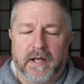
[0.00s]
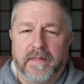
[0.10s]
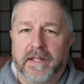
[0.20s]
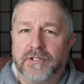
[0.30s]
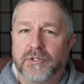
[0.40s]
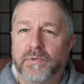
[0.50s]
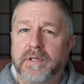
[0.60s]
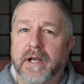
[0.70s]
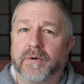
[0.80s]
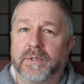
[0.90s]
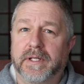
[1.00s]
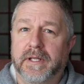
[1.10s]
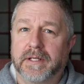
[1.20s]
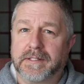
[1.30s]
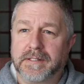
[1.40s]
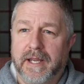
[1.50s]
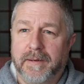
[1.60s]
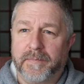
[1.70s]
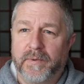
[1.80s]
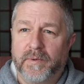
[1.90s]
And then to narrowly
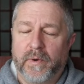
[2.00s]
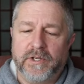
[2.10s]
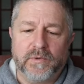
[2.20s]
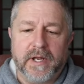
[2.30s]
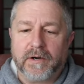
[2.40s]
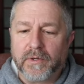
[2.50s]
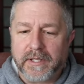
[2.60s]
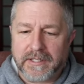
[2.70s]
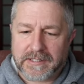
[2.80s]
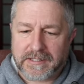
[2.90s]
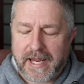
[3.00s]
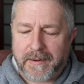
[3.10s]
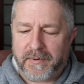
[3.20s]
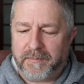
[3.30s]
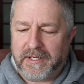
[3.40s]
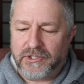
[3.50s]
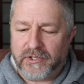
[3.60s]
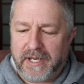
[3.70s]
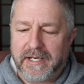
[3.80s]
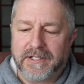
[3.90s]
escape. When you narrowly escape, it means
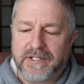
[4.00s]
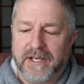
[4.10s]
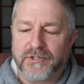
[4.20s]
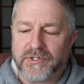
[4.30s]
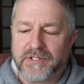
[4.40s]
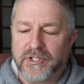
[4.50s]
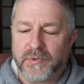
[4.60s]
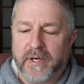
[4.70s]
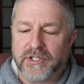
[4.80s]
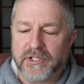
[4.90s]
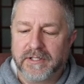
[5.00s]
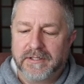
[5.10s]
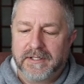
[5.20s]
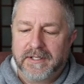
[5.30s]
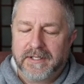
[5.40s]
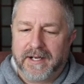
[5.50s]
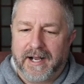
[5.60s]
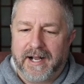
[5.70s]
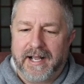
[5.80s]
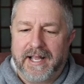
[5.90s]
you're in a dangerous situation
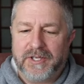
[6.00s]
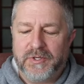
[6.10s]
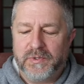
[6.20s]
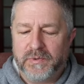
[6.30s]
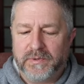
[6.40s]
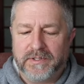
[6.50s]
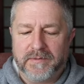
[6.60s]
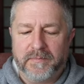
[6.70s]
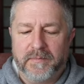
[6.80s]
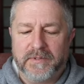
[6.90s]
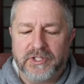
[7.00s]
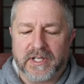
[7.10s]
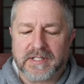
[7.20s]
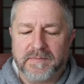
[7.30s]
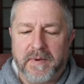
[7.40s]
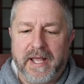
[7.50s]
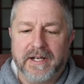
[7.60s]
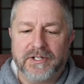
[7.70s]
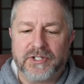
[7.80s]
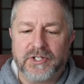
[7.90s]
uh, and you just
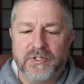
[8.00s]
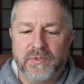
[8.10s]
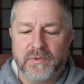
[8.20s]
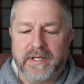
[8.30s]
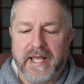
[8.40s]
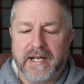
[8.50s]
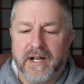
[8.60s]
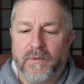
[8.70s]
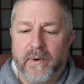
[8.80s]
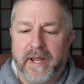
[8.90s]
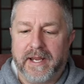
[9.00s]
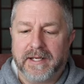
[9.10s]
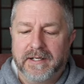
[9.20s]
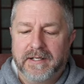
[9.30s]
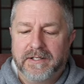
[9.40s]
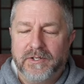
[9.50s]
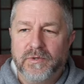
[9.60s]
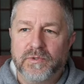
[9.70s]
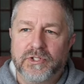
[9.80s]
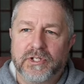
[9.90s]
manage to get away.
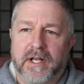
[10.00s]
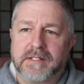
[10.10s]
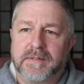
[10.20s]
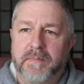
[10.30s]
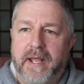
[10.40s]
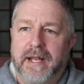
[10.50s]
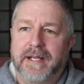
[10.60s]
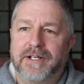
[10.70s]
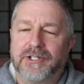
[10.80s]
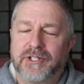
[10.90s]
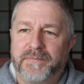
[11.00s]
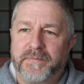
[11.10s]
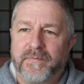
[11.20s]
You just manage